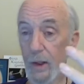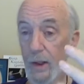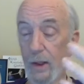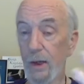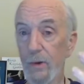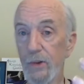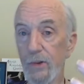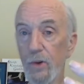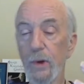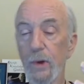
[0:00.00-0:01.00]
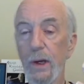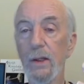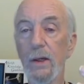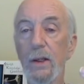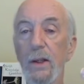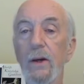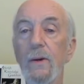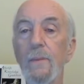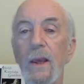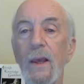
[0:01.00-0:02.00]
like physical reality
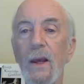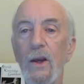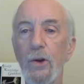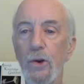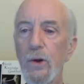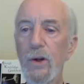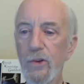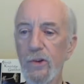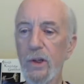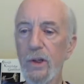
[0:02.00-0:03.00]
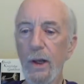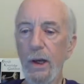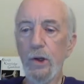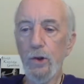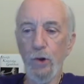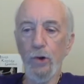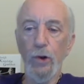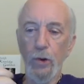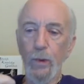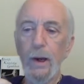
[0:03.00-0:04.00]
there, you're going to see it like you turned
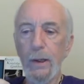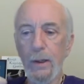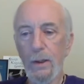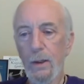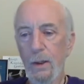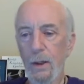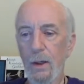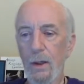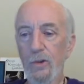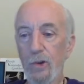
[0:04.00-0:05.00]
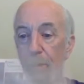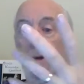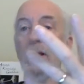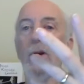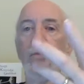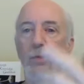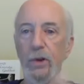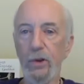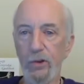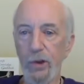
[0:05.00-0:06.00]
to the right. Somebody else is
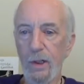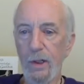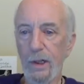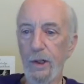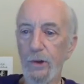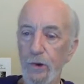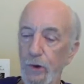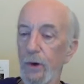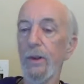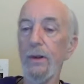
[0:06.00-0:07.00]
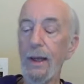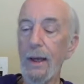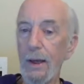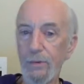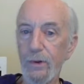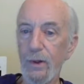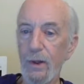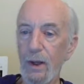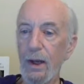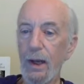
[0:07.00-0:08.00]
going to see it like they turned to the left.
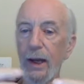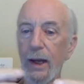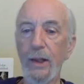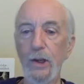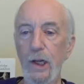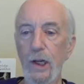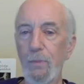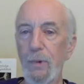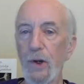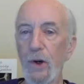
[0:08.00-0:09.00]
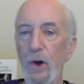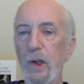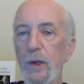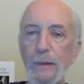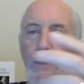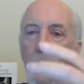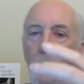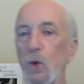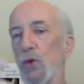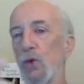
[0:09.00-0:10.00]
And then you get a big argument about
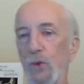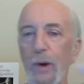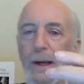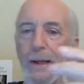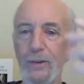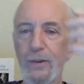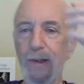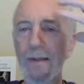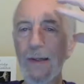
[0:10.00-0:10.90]
who's right. It's like,